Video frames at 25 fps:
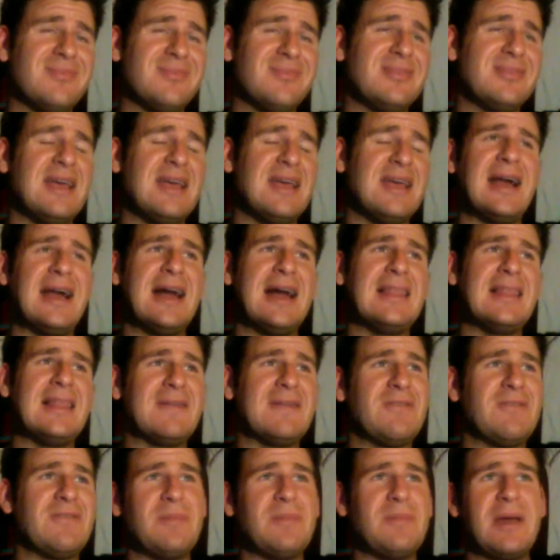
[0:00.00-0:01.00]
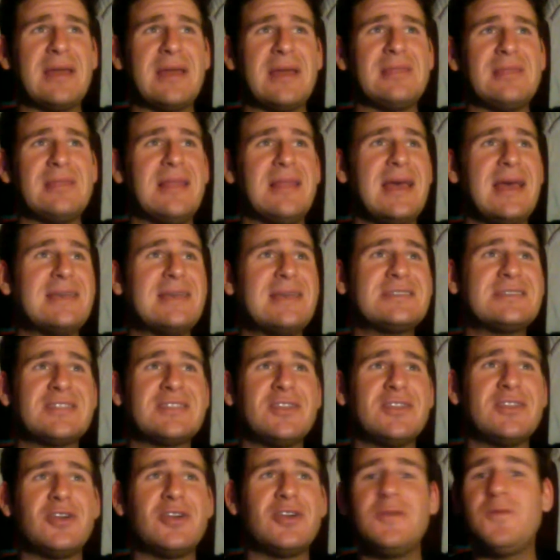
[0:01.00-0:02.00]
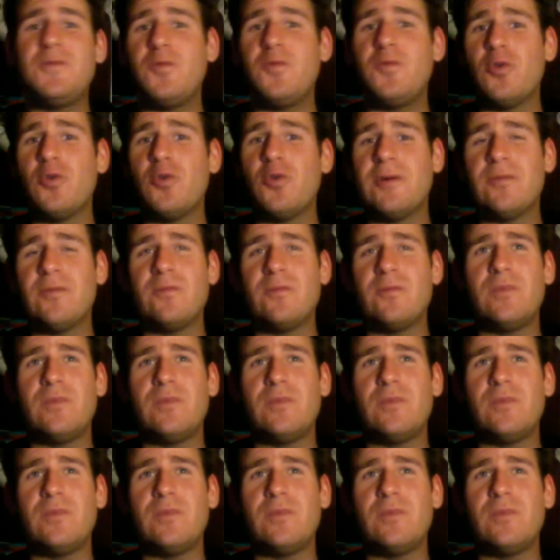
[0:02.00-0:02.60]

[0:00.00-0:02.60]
got like from like the last 34